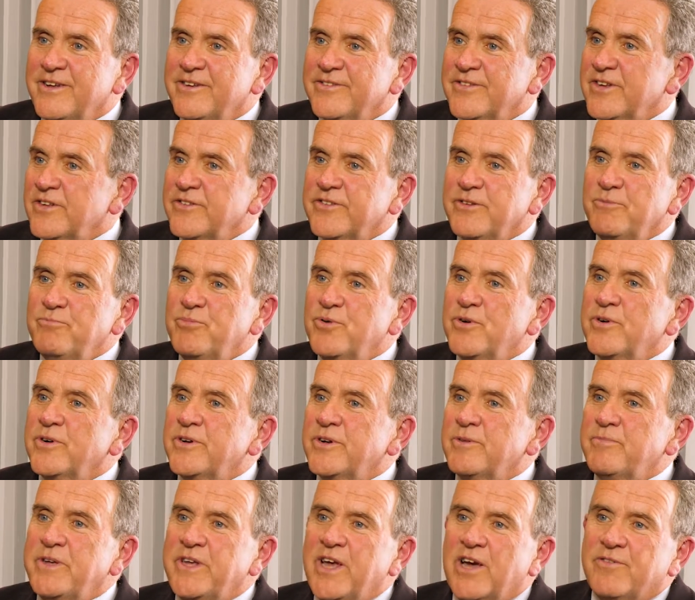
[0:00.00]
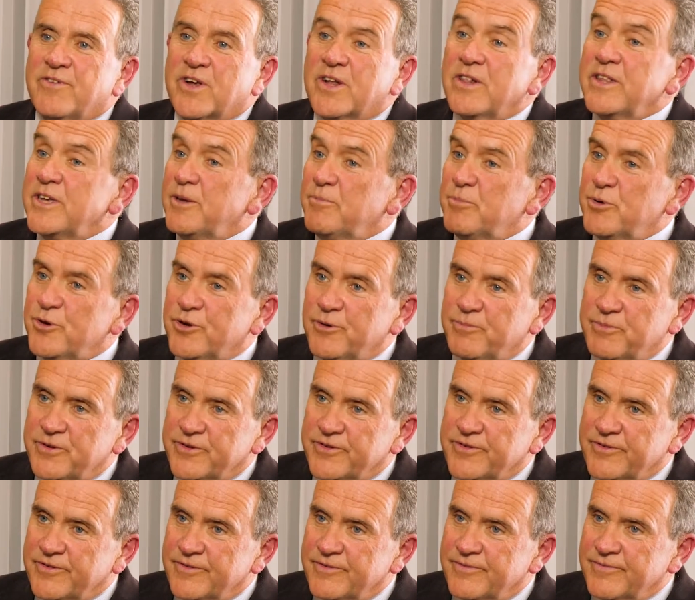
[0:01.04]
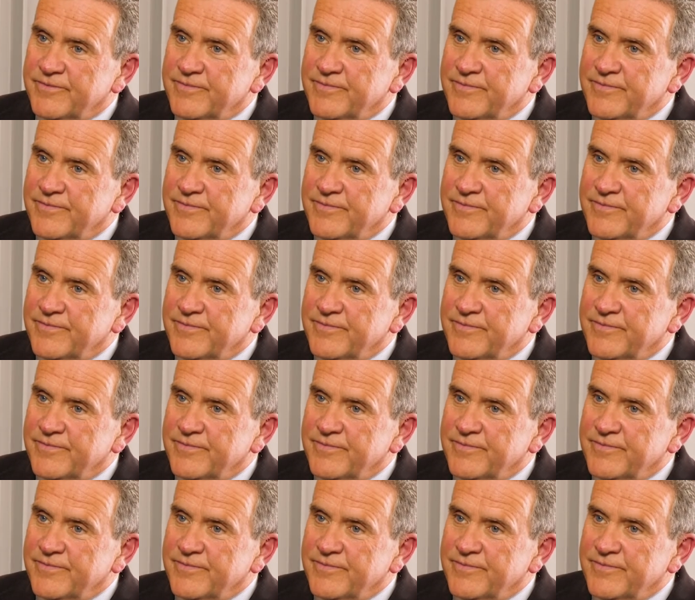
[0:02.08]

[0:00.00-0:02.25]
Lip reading: So it's important to have a clear purpose,